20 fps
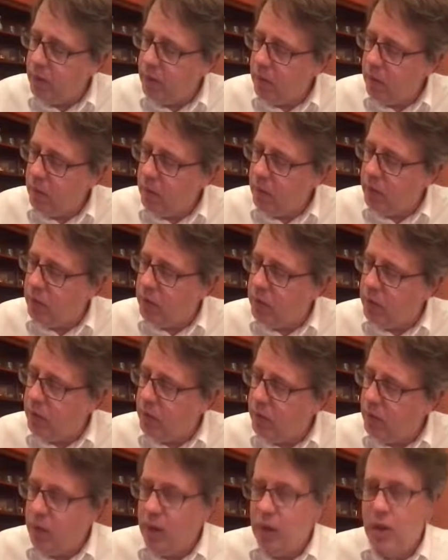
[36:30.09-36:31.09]

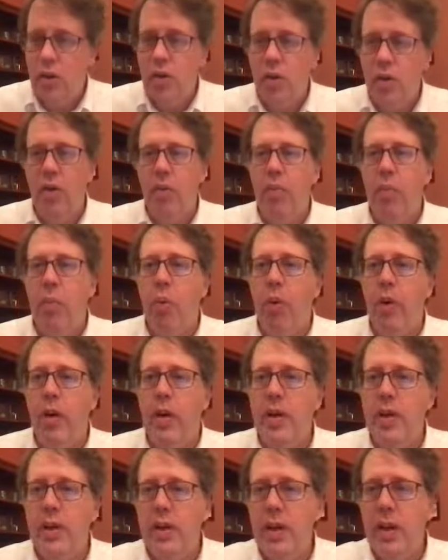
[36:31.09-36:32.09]
which sort of
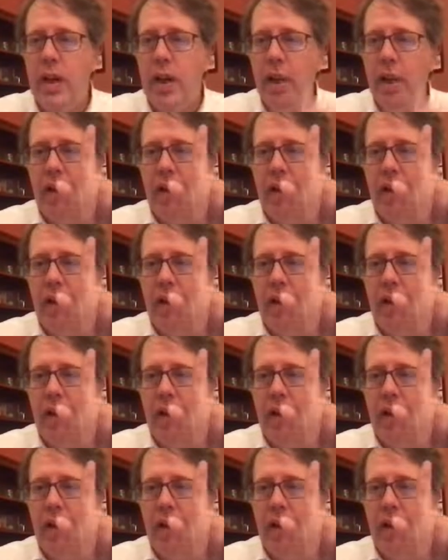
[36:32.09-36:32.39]
points